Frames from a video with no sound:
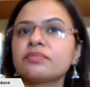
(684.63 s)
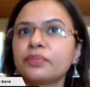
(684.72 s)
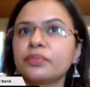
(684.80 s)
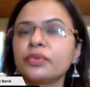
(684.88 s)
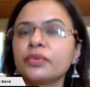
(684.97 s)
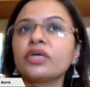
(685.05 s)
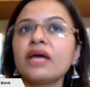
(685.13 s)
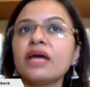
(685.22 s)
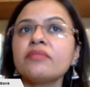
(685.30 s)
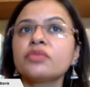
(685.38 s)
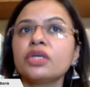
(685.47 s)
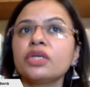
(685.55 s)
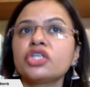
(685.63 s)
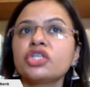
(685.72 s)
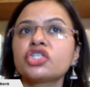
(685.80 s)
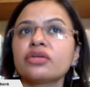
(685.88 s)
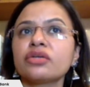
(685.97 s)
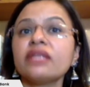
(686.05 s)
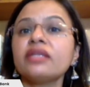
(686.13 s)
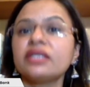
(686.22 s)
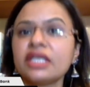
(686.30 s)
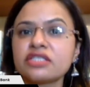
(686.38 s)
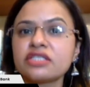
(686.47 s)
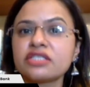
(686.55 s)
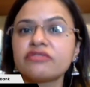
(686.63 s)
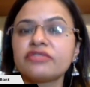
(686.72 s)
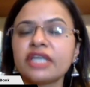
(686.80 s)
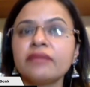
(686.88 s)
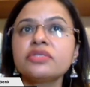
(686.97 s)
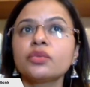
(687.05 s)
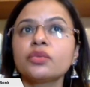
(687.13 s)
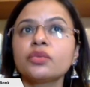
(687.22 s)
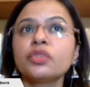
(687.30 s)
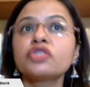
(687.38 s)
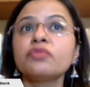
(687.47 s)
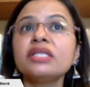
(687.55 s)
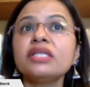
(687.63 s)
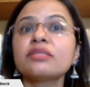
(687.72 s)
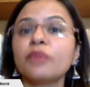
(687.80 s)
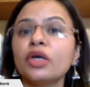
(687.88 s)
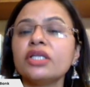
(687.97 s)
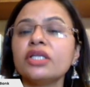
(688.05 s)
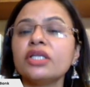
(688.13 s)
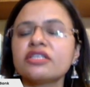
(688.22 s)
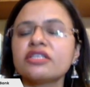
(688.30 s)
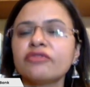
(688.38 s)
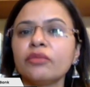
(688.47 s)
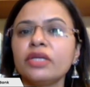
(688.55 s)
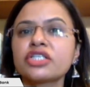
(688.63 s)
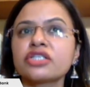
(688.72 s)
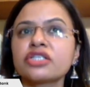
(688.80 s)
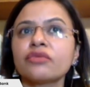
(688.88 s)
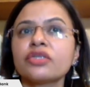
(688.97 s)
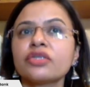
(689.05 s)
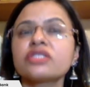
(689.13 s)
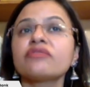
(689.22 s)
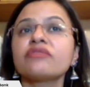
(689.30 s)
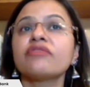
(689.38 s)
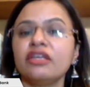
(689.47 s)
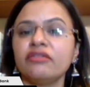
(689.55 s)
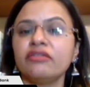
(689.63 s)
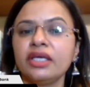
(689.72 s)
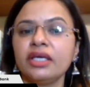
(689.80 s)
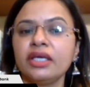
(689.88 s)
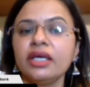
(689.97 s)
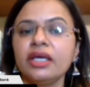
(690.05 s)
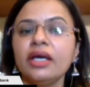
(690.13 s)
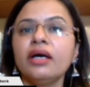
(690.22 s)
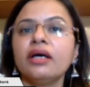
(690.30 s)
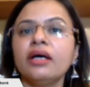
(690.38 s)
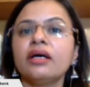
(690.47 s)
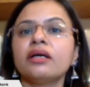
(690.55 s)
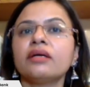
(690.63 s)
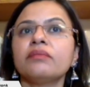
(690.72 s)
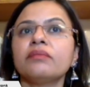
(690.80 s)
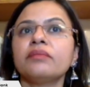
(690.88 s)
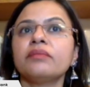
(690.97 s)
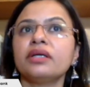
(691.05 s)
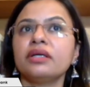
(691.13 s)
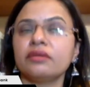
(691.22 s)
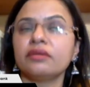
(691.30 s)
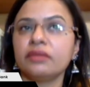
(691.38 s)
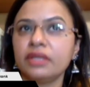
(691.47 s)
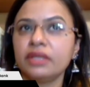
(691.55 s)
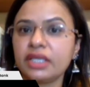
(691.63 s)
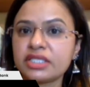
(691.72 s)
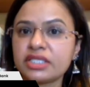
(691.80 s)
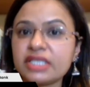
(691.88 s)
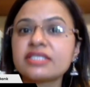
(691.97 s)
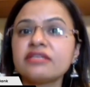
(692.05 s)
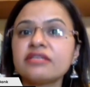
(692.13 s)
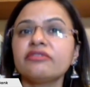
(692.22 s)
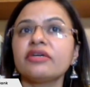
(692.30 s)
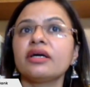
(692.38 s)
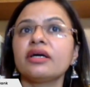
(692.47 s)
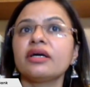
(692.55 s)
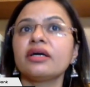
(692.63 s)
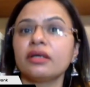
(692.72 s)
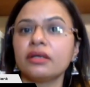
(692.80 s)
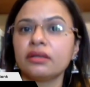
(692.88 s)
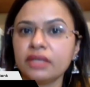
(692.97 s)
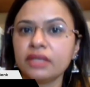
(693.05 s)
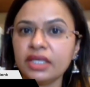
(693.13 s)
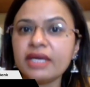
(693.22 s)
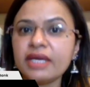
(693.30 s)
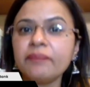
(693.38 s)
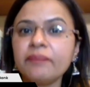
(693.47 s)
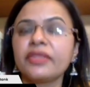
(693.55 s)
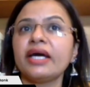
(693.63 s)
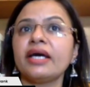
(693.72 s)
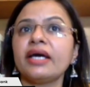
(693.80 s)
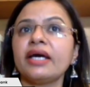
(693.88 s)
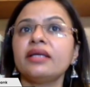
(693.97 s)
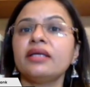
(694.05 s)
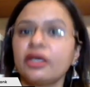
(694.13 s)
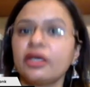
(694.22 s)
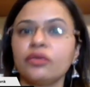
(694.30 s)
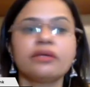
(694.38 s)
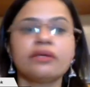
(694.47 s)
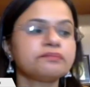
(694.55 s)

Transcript: programs which run the test of time. So which means the policy formulation was very, very extensive, in depth, and accurate.